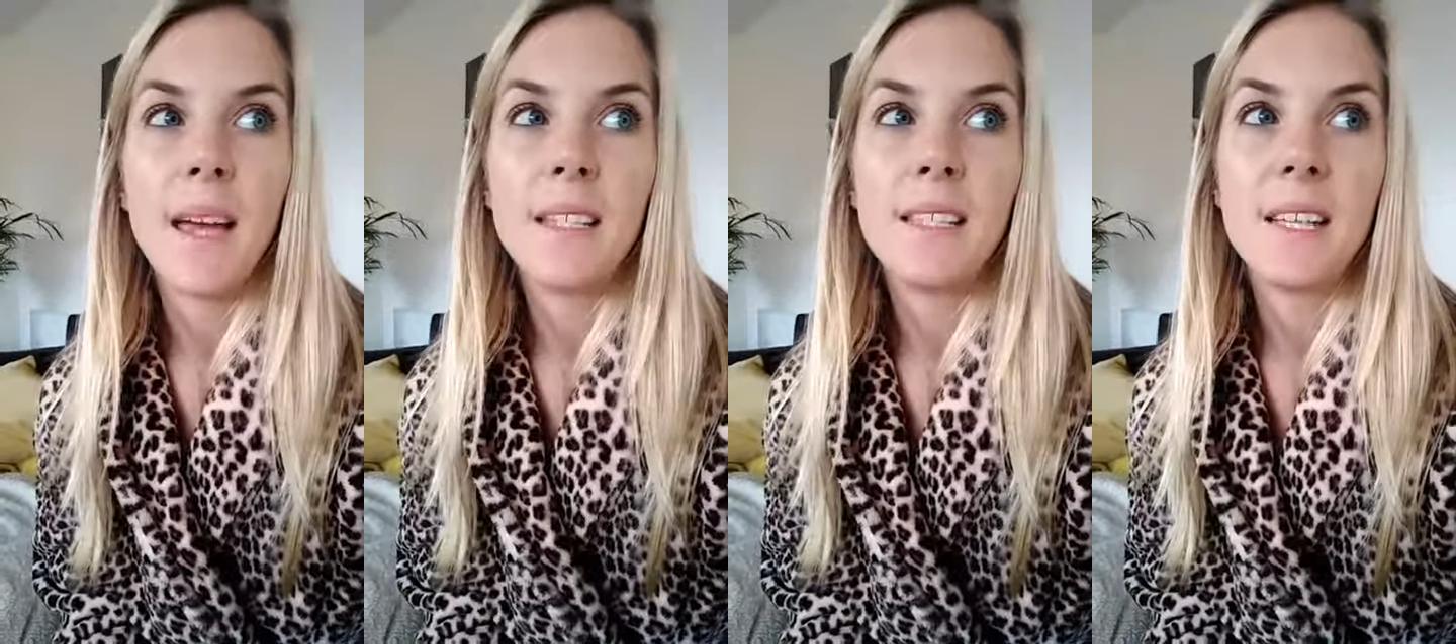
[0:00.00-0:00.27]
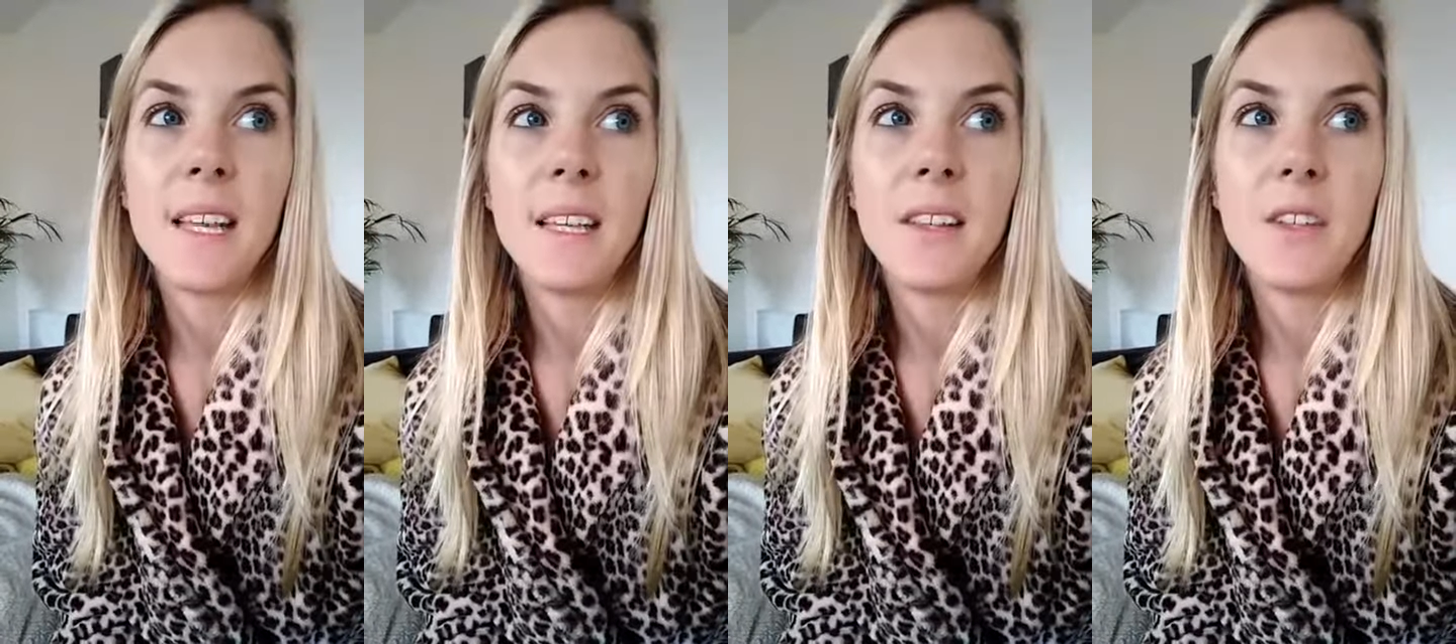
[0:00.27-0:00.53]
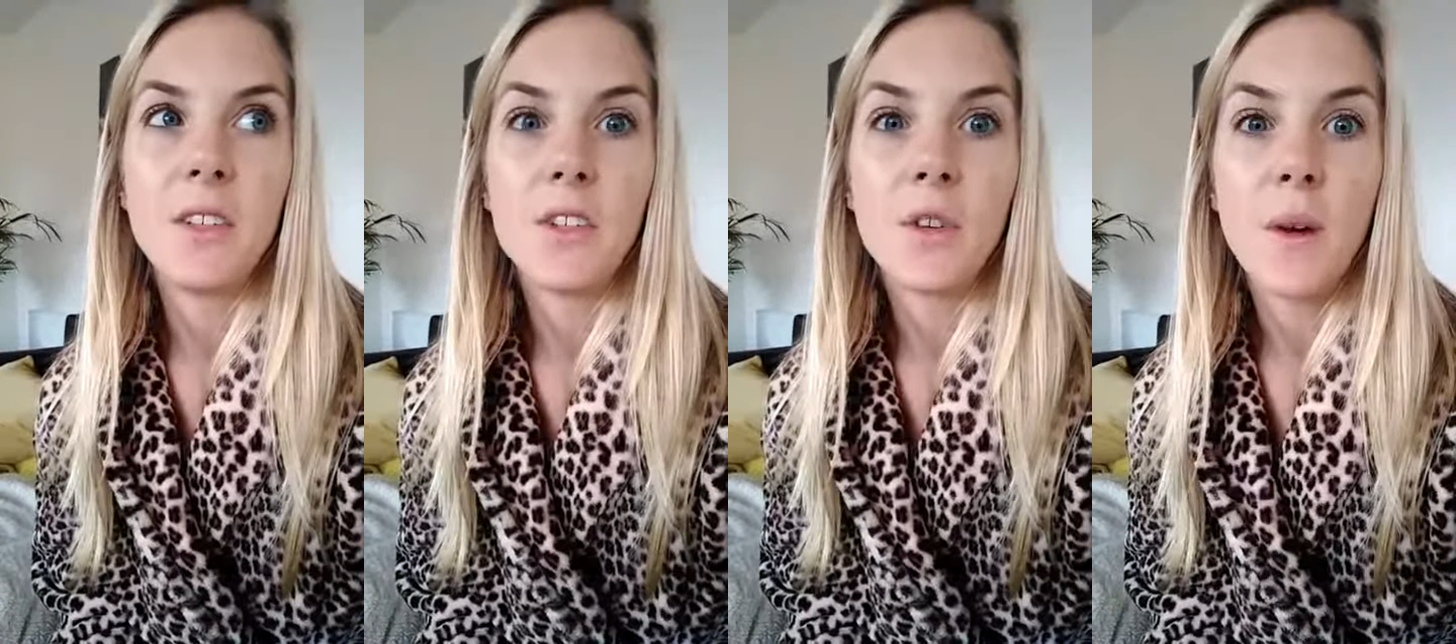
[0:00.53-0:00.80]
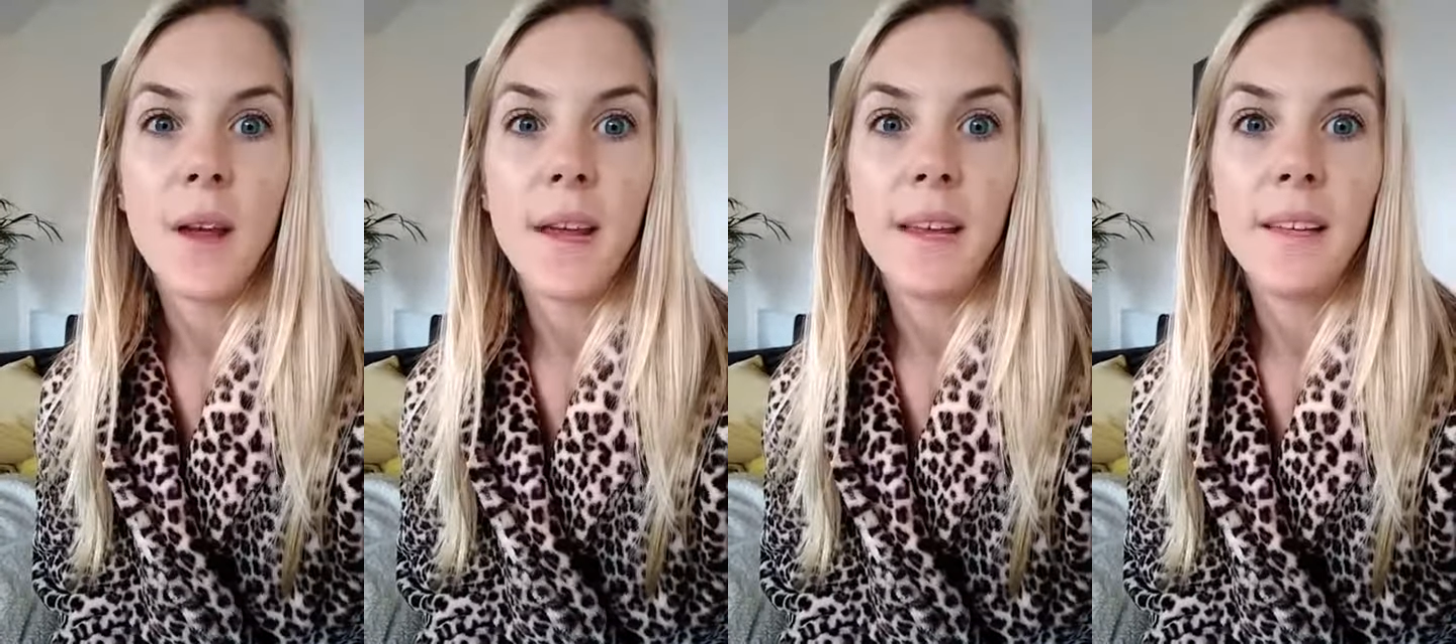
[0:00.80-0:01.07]
I had to get the
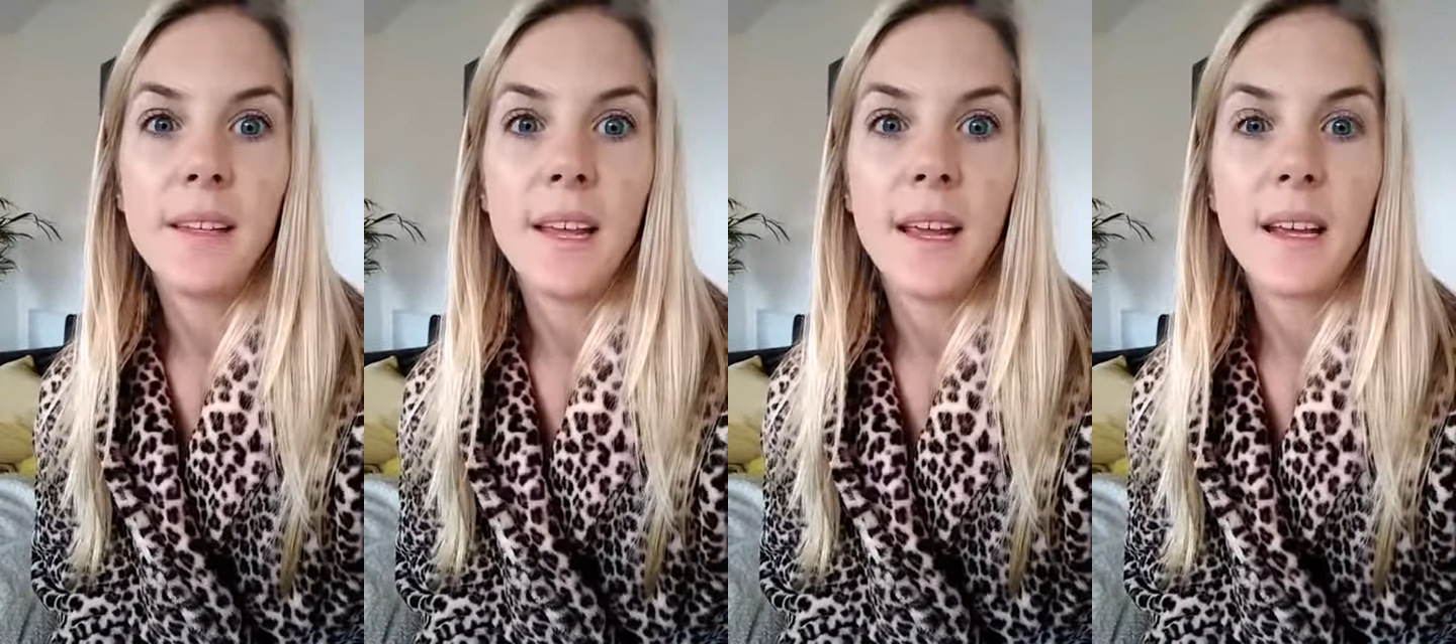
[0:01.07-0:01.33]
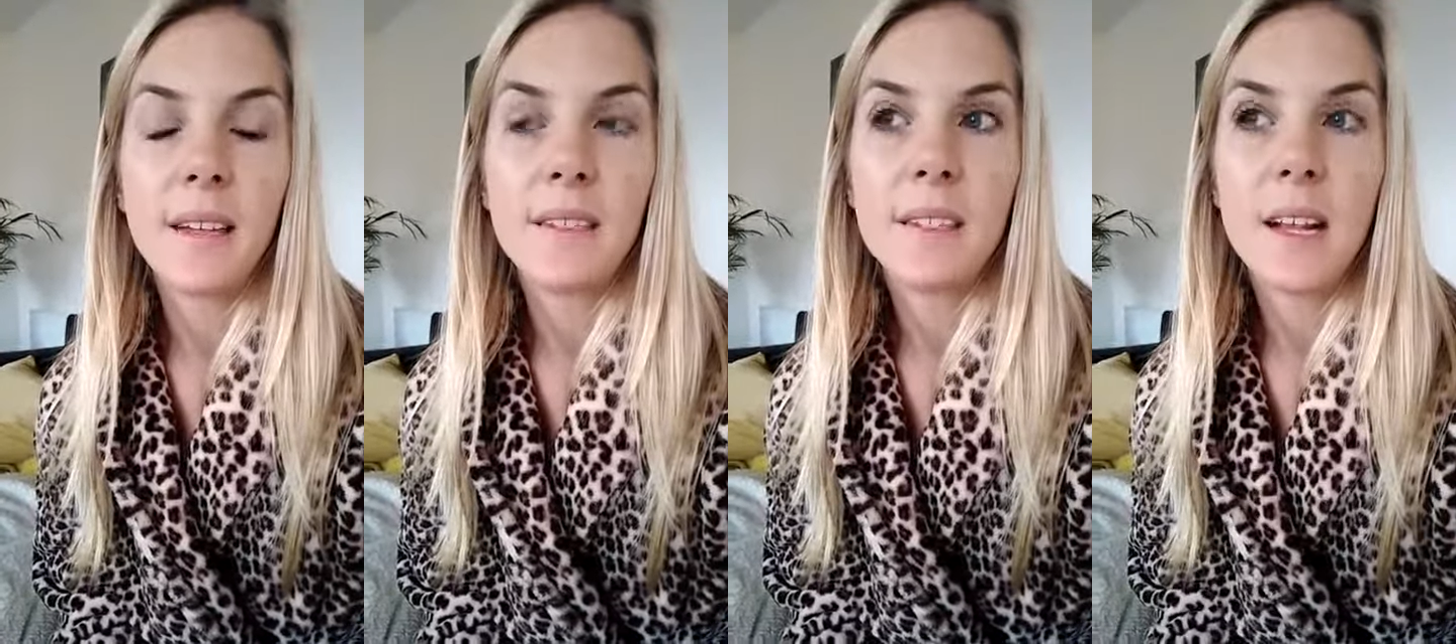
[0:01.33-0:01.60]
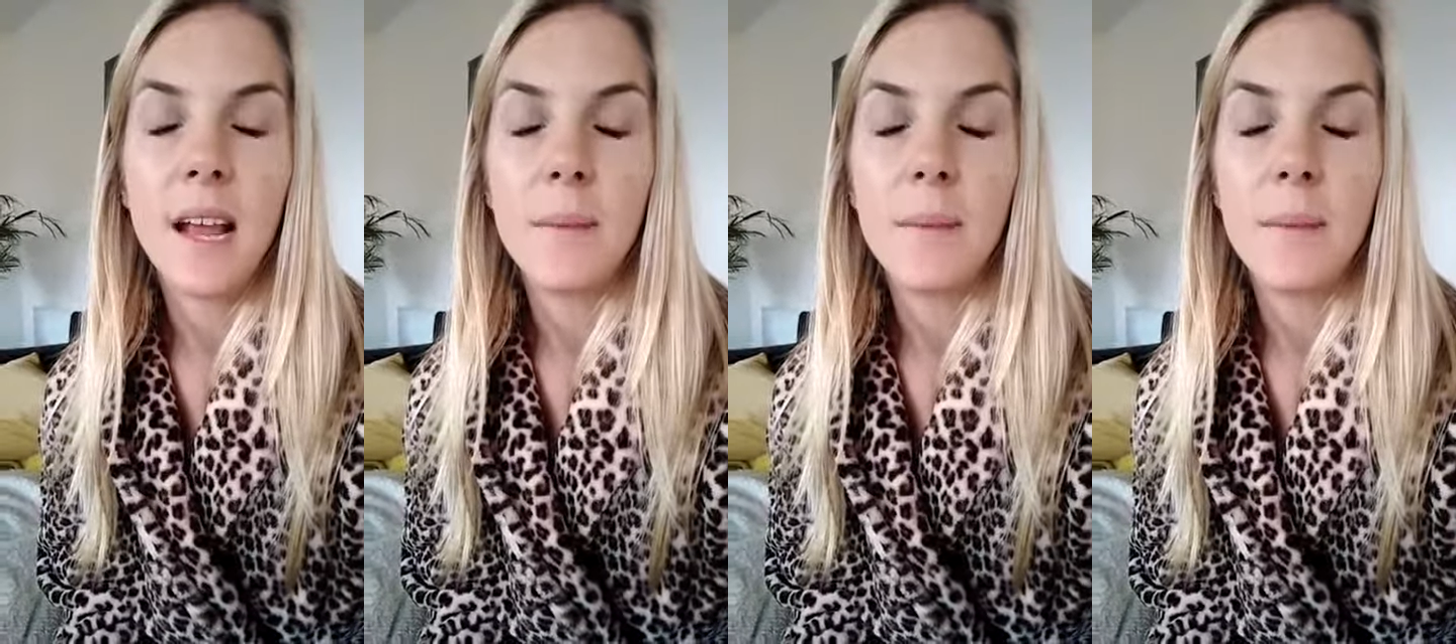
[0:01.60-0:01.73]
train at